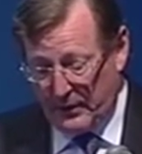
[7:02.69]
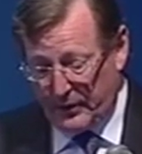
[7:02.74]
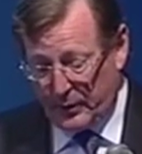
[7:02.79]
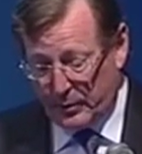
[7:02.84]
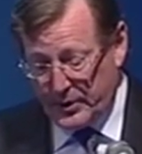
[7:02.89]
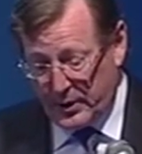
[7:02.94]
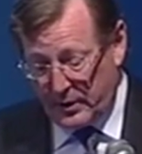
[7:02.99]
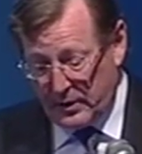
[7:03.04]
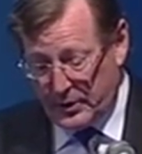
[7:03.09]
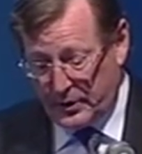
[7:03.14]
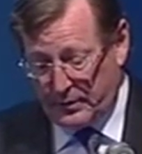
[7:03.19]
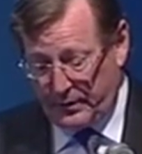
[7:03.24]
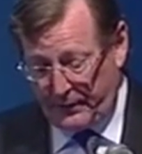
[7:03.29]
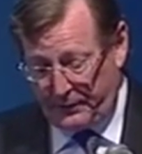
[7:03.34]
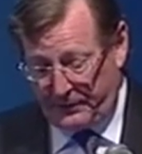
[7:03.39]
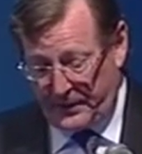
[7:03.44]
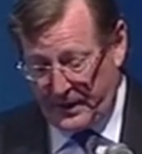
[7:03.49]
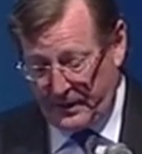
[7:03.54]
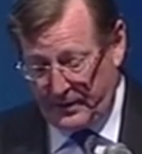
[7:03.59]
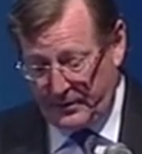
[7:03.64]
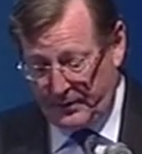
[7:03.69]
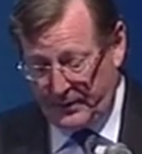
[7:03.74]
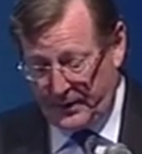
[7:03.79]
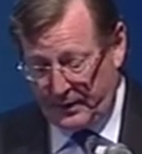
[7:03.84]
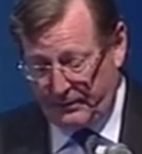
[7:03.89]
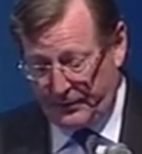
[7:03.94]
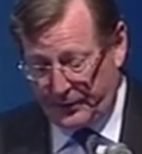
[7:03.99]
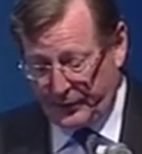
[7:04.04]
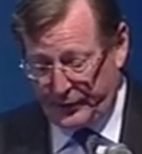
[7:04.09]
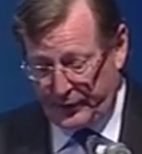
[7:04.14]
There was also the factor
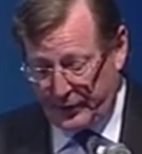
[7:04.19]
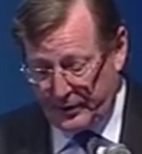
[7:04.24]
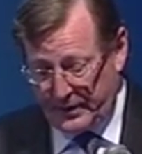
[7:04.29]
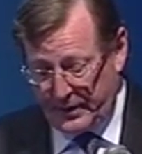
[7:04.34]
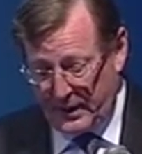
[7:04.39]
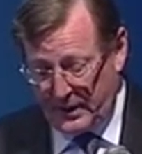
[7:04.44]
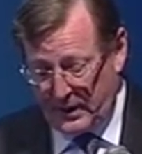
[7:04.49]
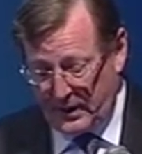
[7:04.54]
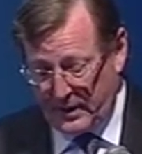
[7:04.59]
that for 30